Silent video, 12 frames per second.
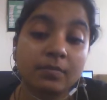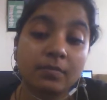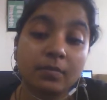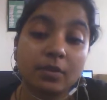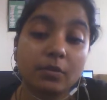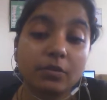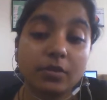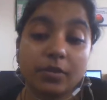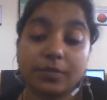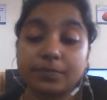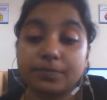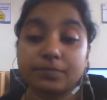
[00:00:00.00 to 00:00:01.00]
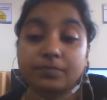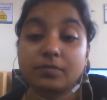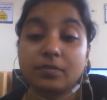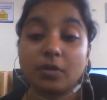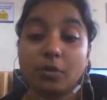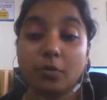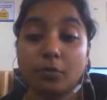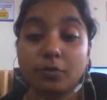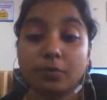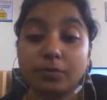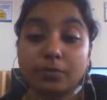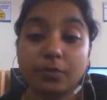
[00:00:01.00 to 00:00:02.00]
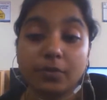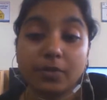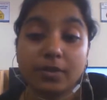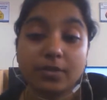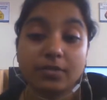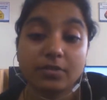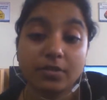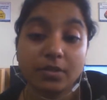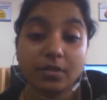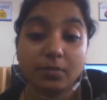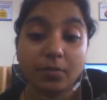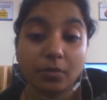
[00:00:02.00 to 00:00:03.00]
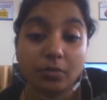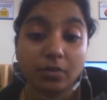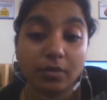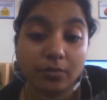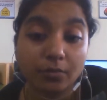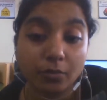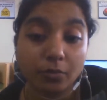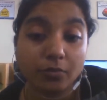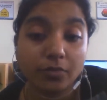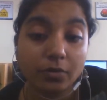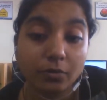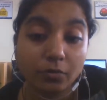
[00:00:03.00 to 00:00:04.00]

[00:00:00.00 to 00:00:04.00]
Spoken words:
Okay, now we will study about the foveo